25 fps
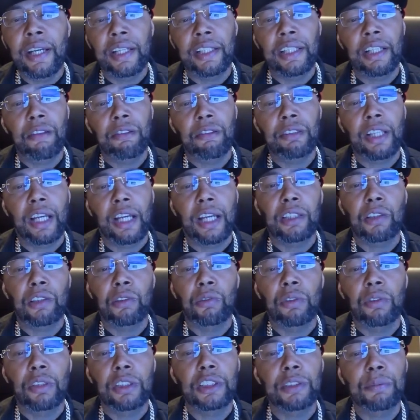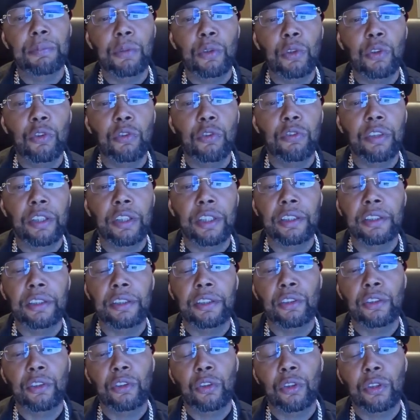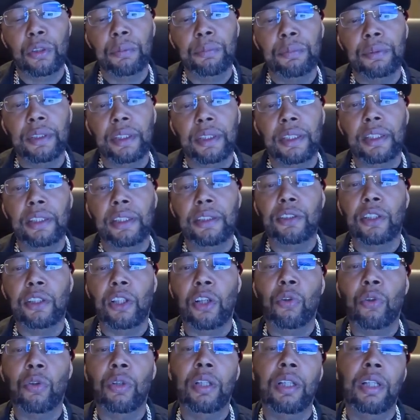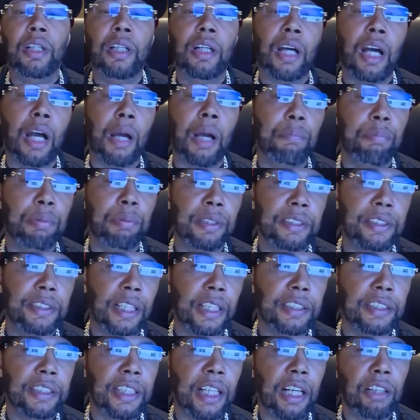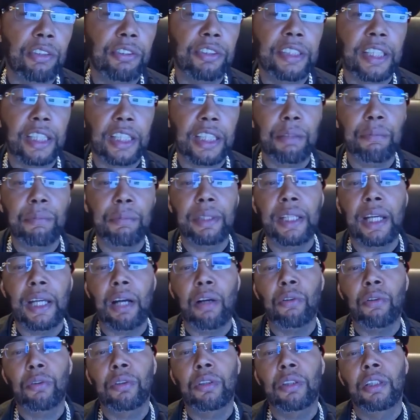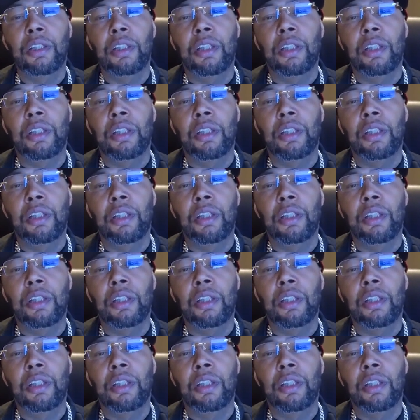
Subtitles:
and everything will run smooth for you. You know what I'm saying? So I appreciate y'all checking me out.